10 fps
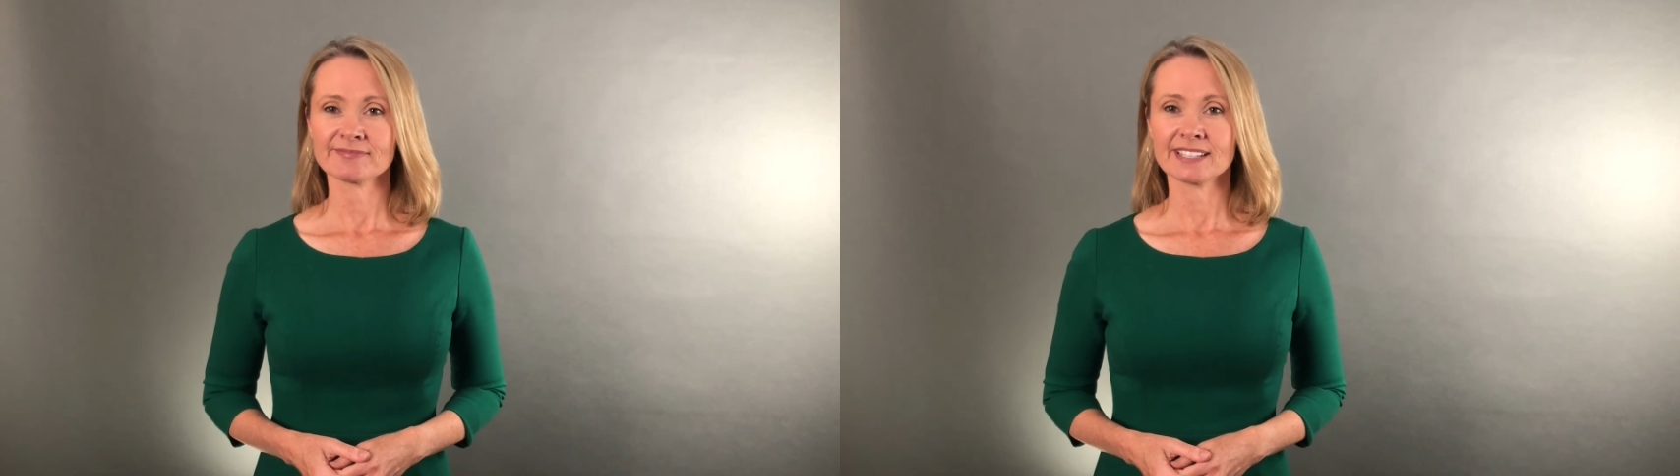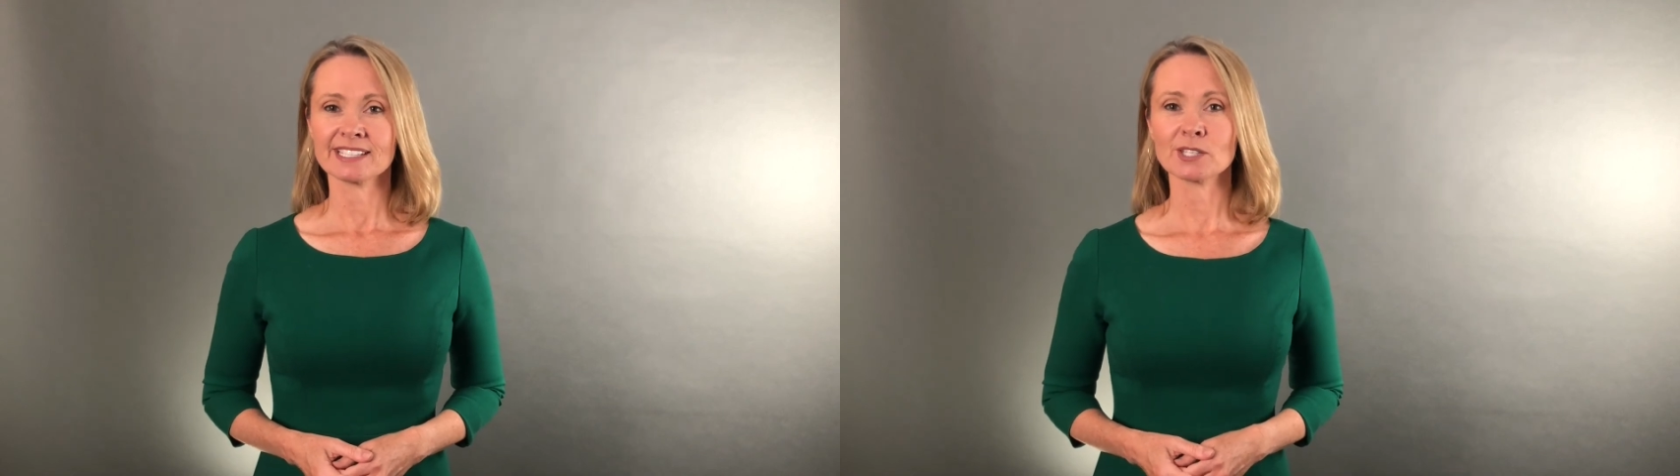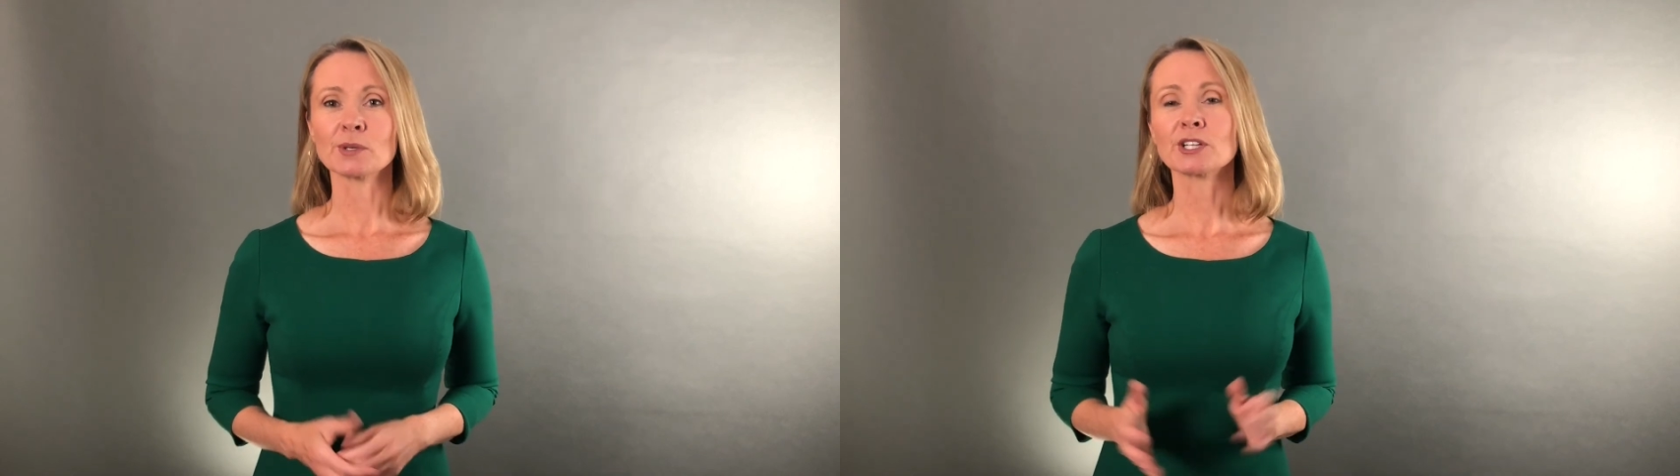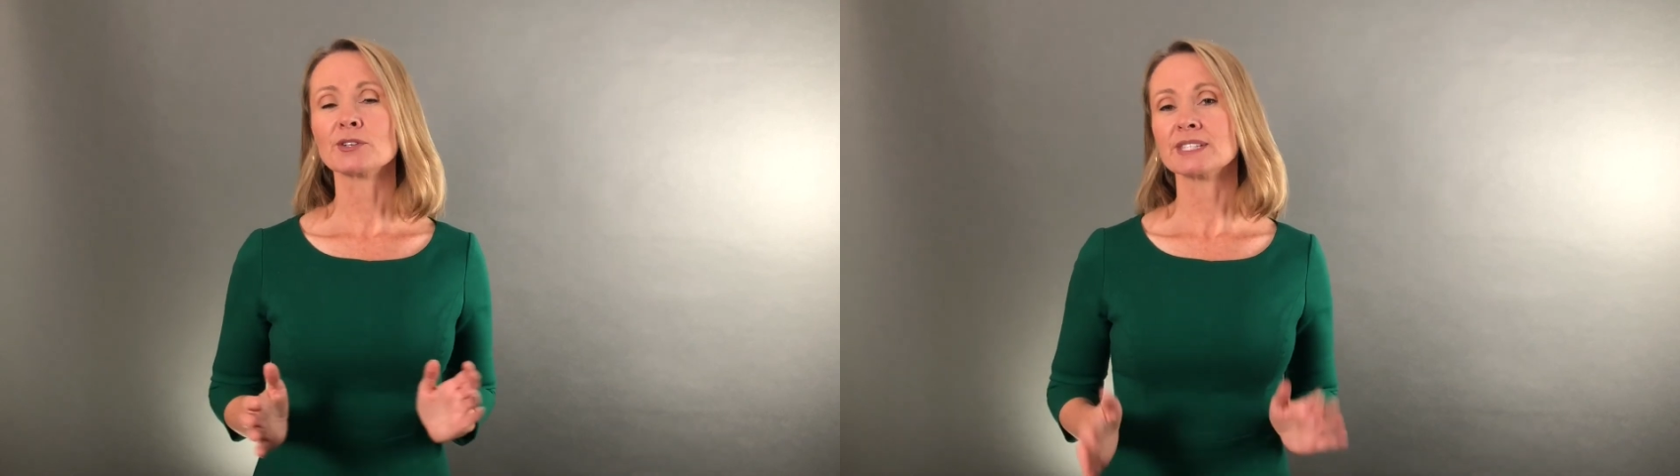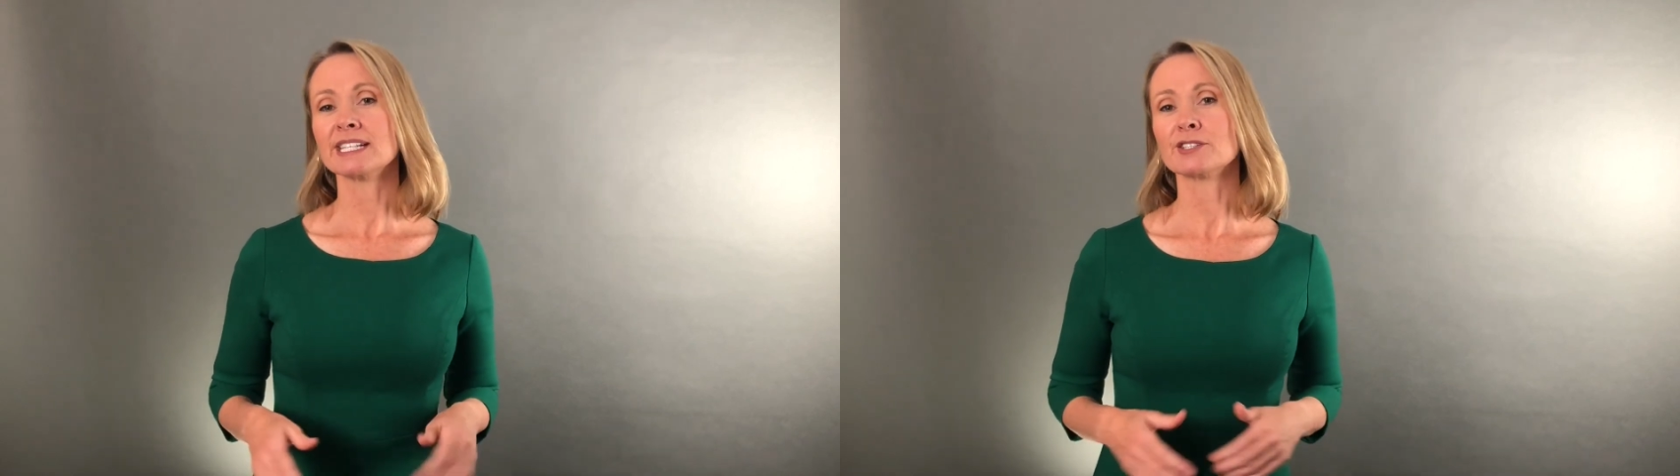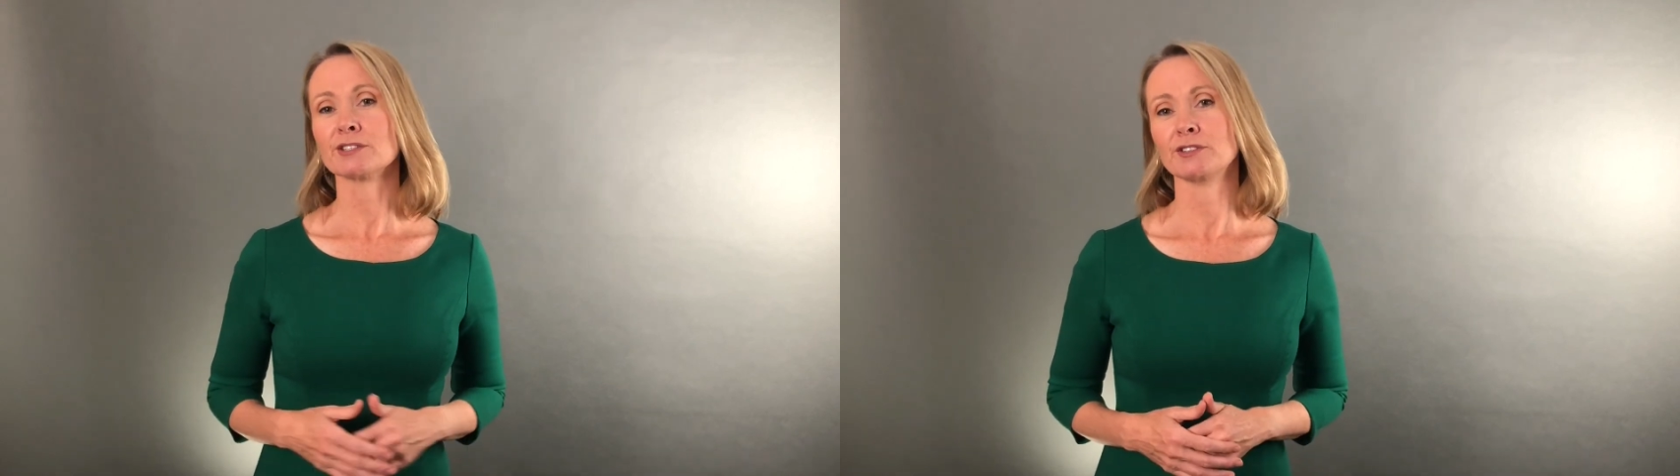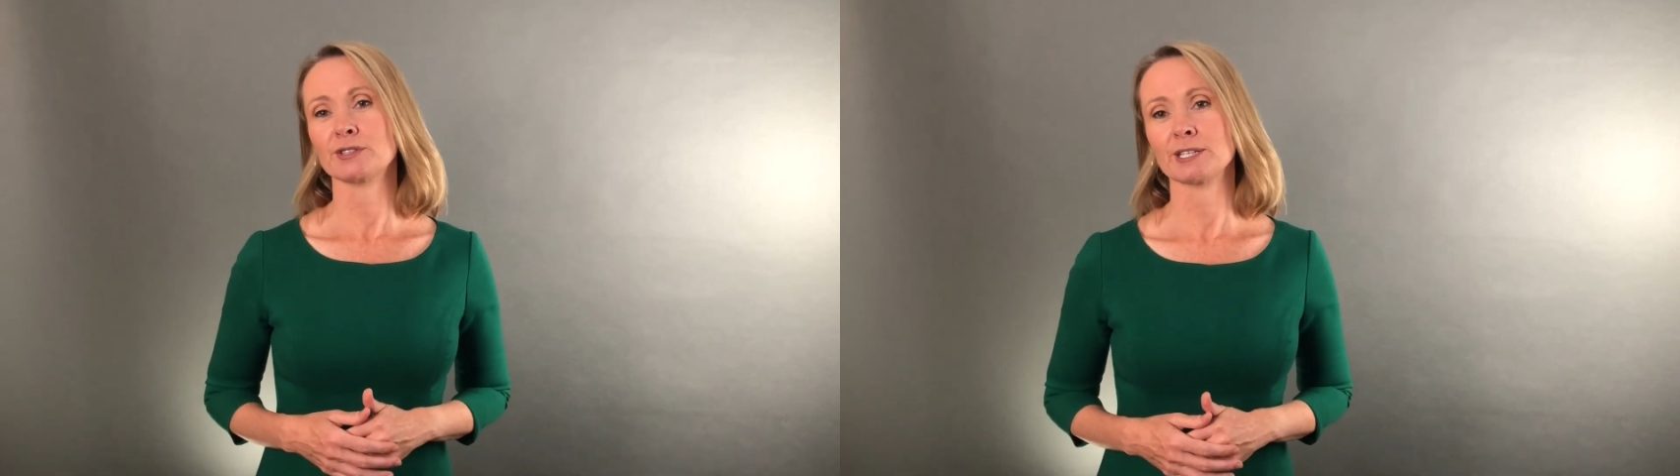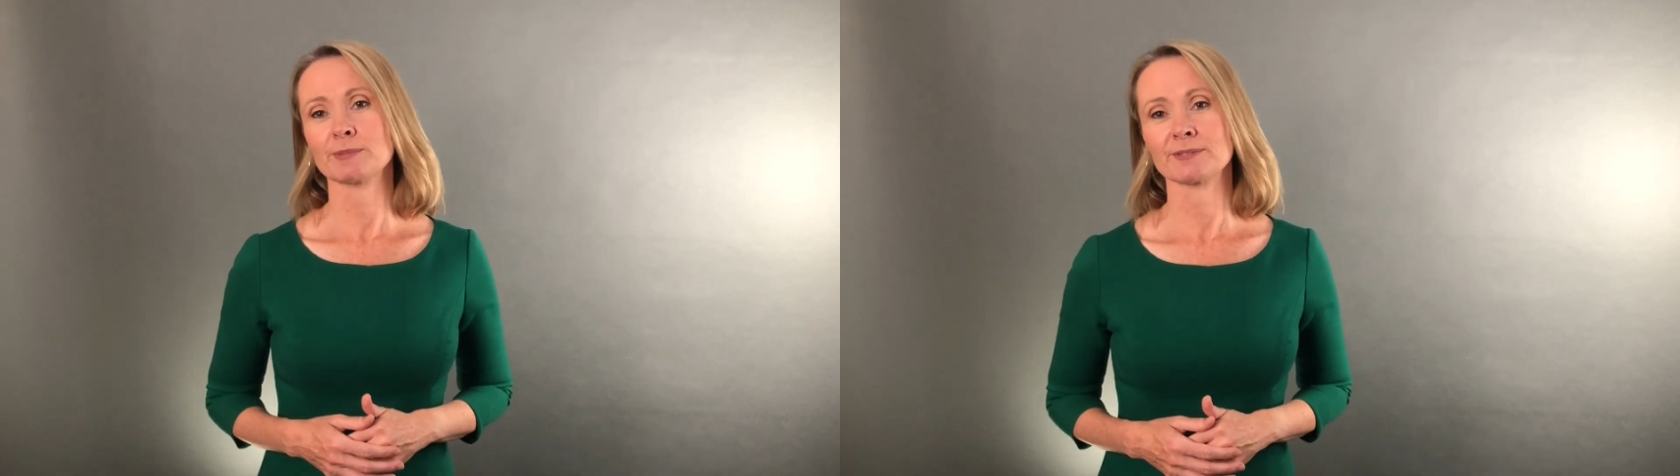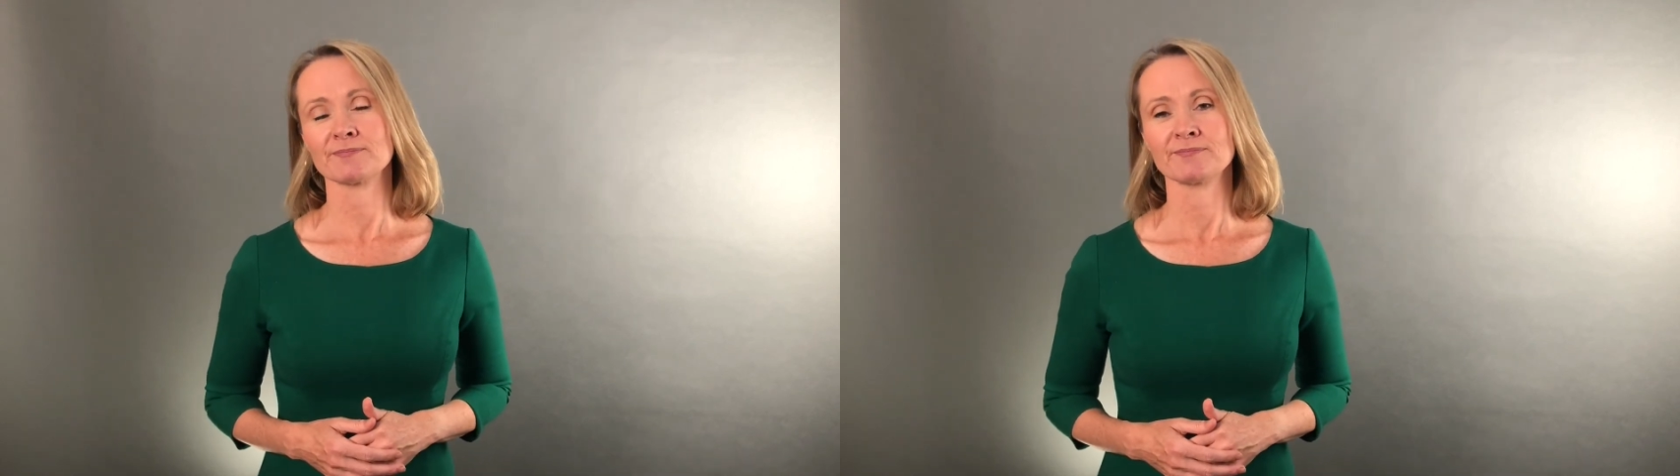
So in closing, here's a few tips.